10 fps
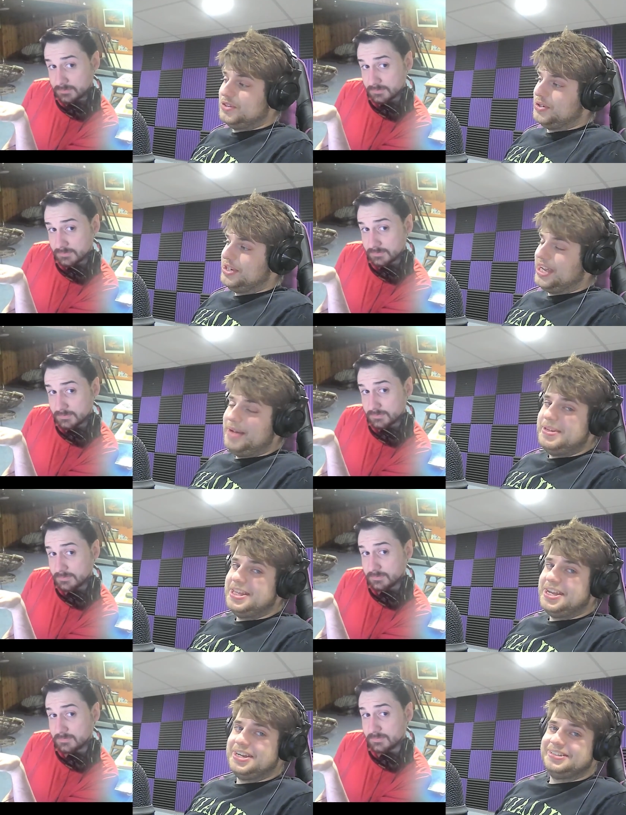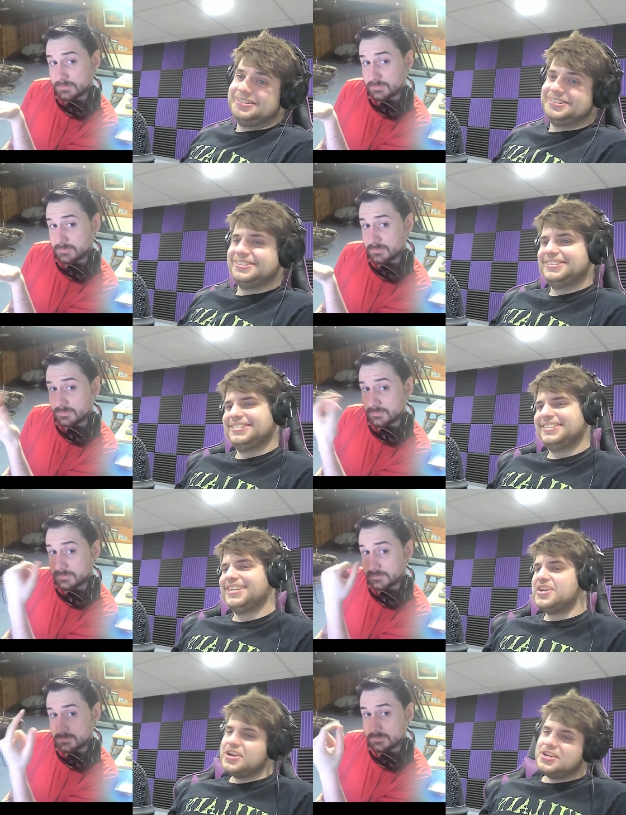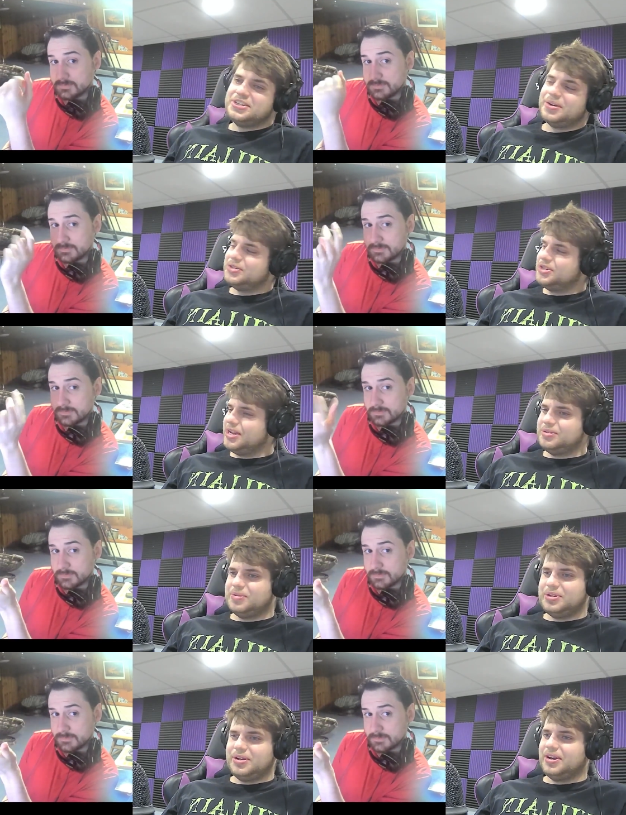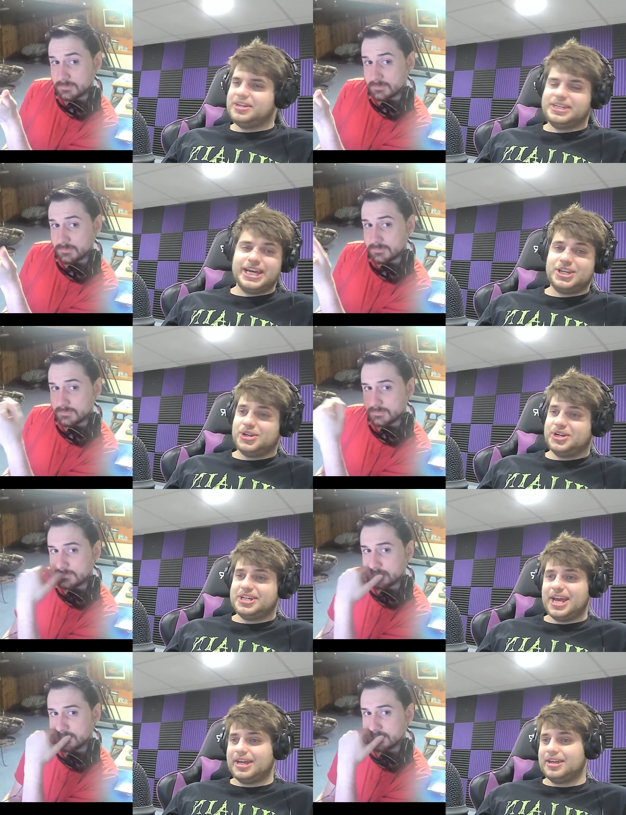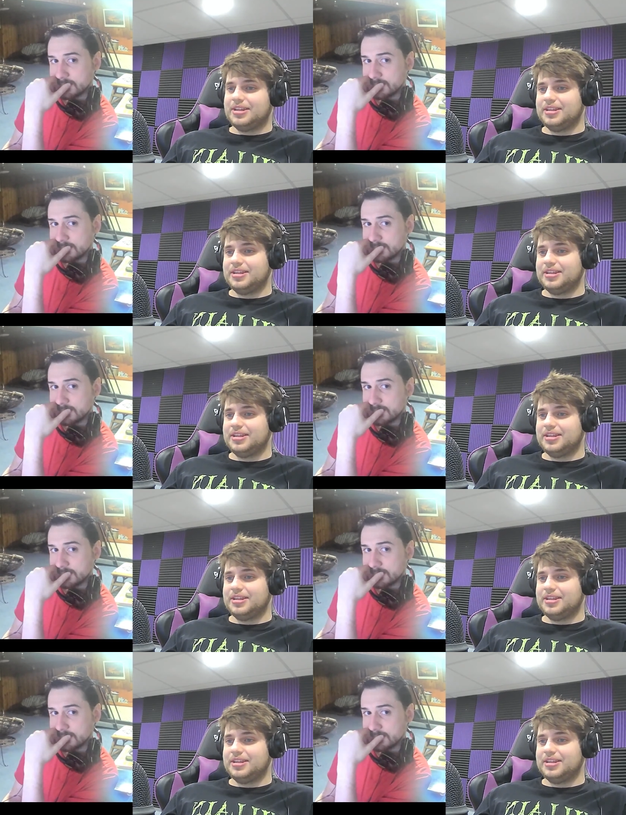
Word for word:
Speaker 1: you got me there. You know, James, when you're a dick, you're a dick.